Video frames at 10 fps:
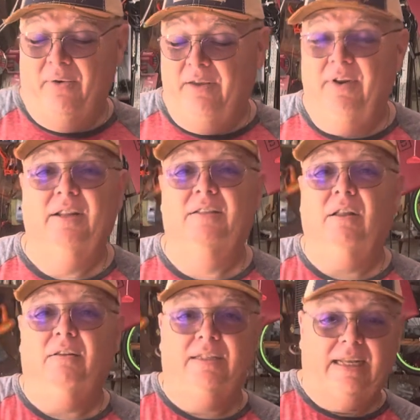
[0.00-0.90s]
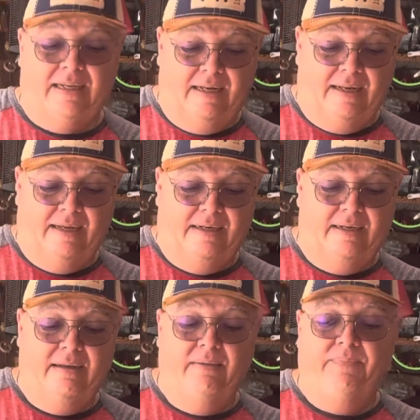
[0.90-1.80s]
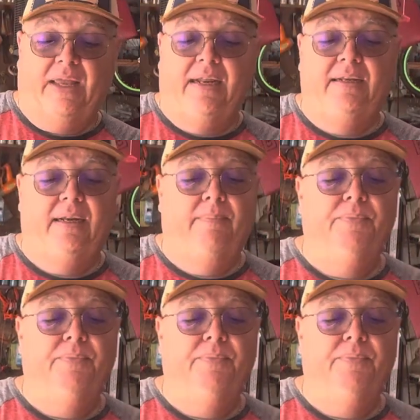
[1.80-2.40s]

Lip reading: even install the satellite antenna.